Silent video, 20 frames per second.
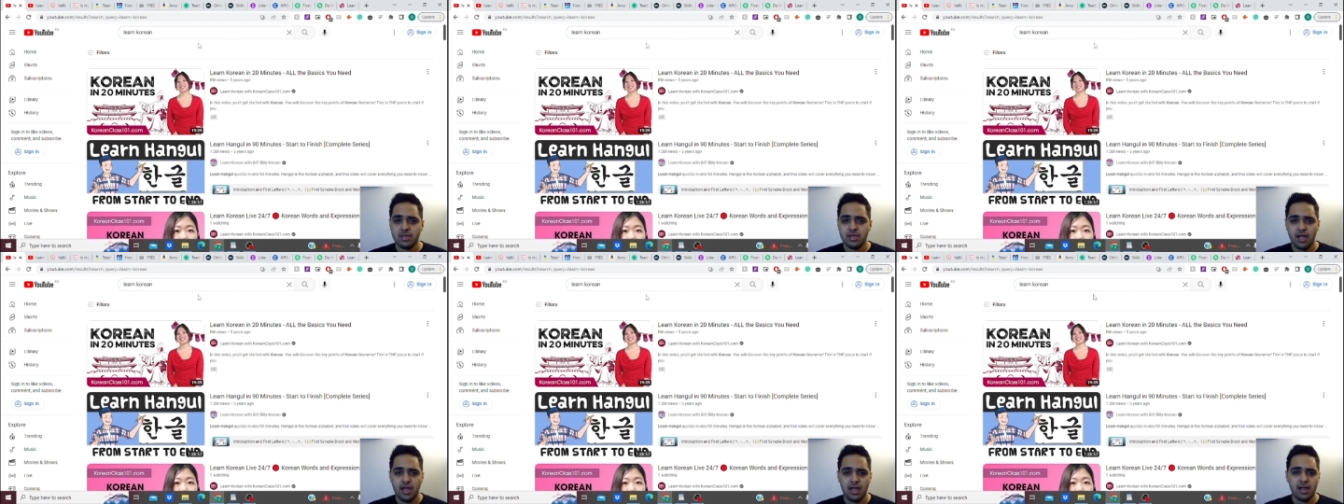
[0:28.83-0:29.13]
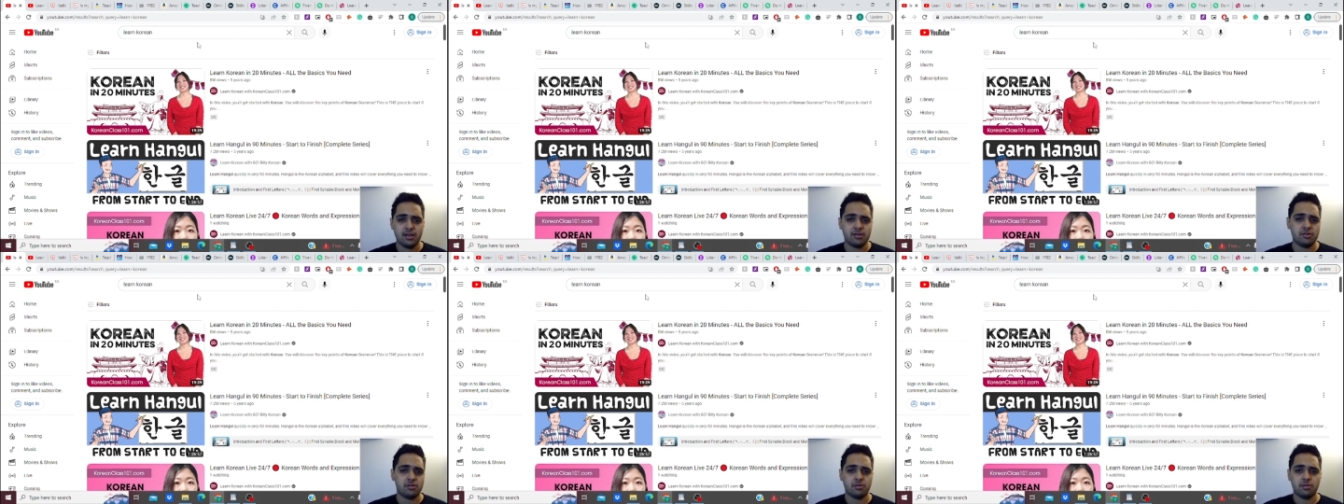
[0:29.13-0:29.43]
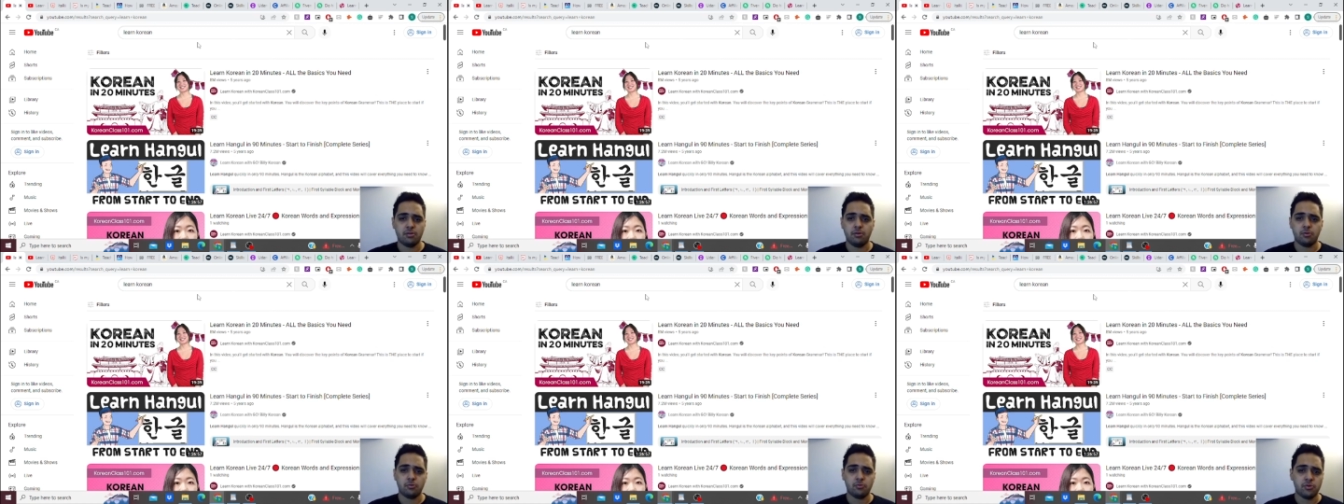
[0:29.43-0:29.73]
and
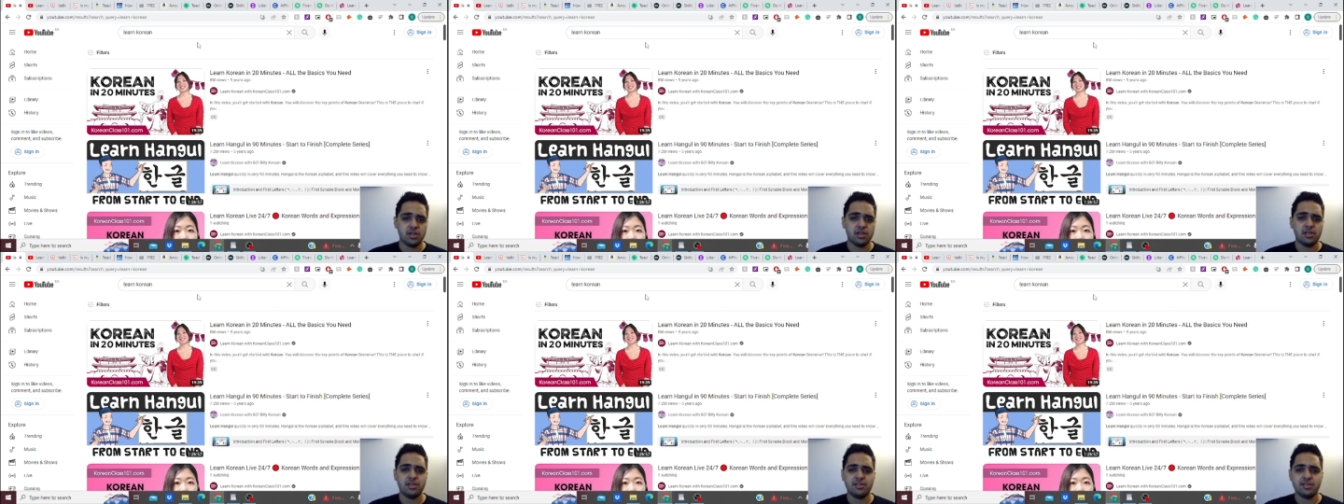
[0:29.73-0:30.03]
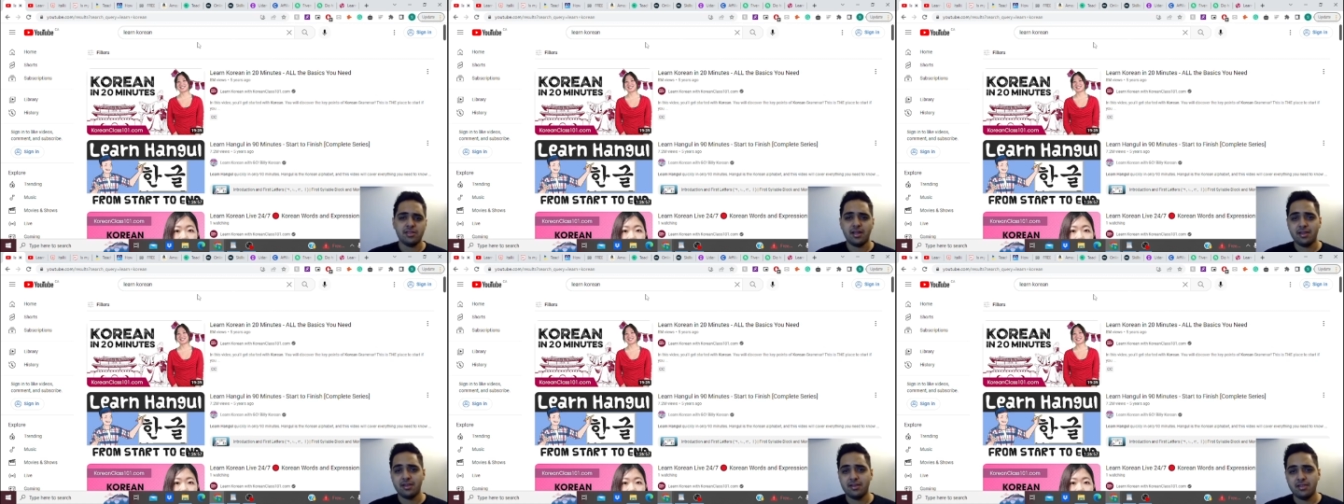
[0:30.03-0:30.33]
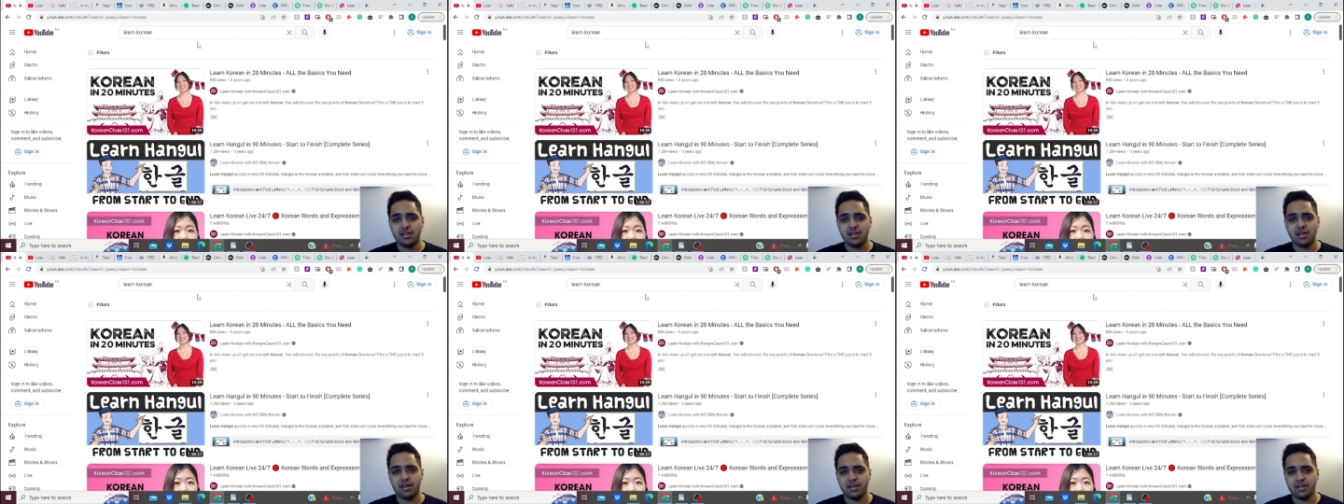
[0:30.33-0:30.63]
really the
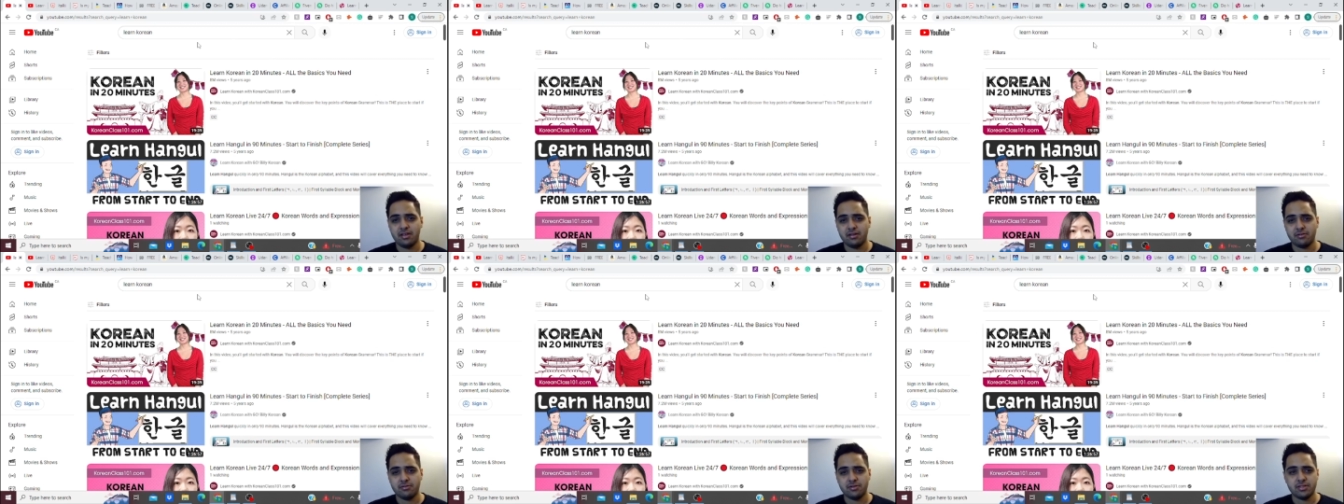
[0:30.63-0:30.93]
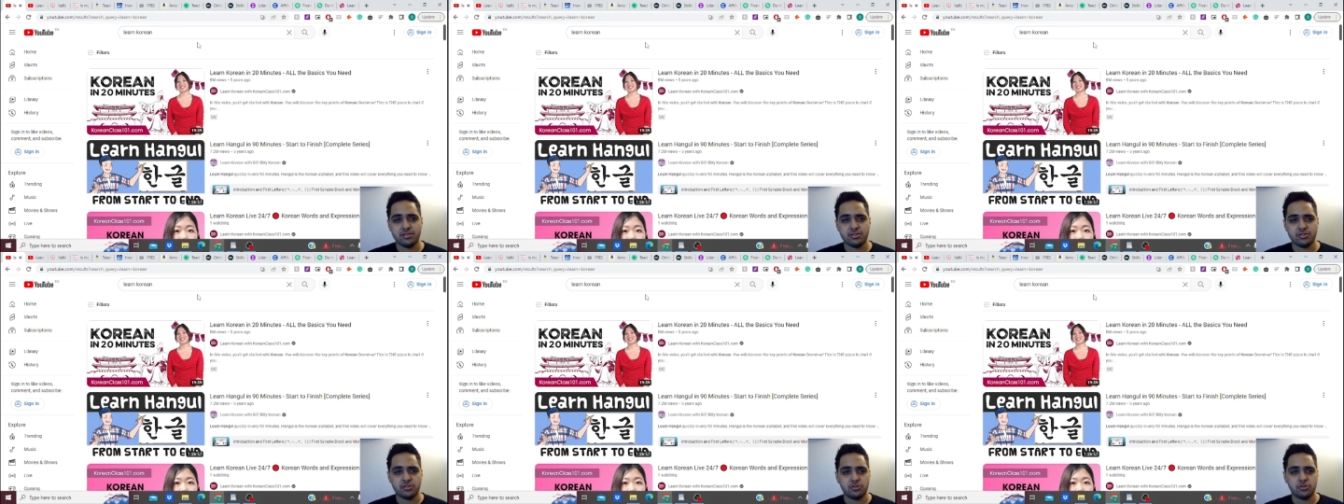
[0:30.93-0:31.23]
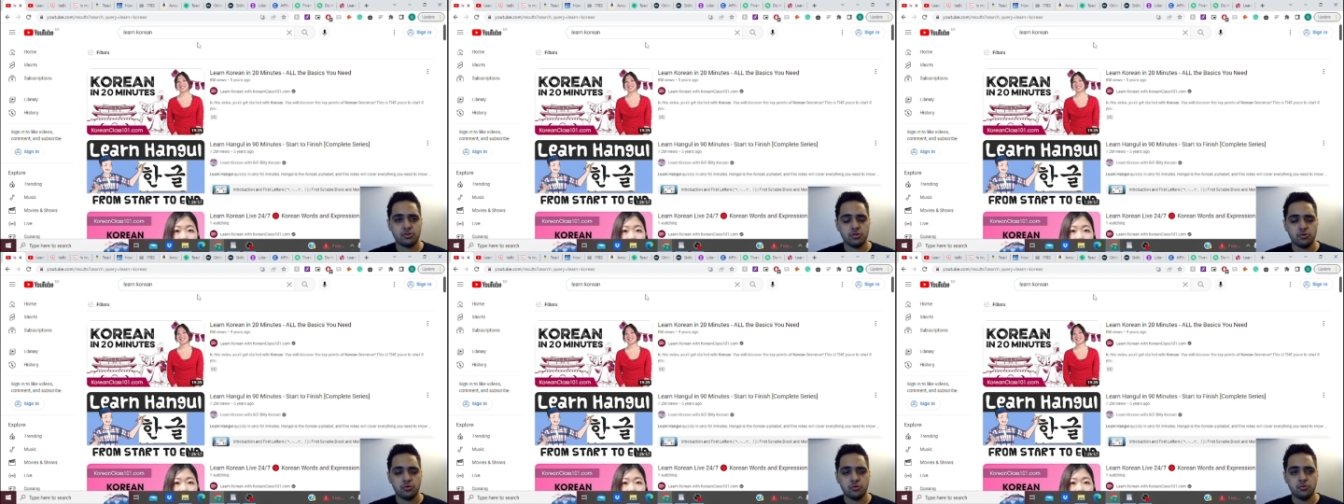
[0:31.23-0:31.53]
idea here is
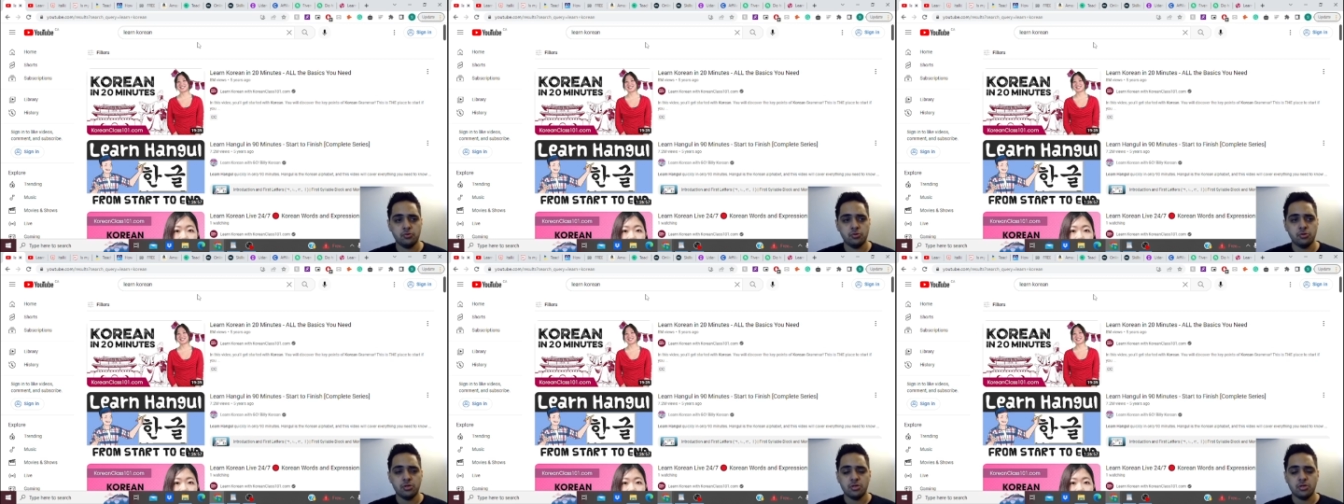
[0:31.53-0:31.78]
to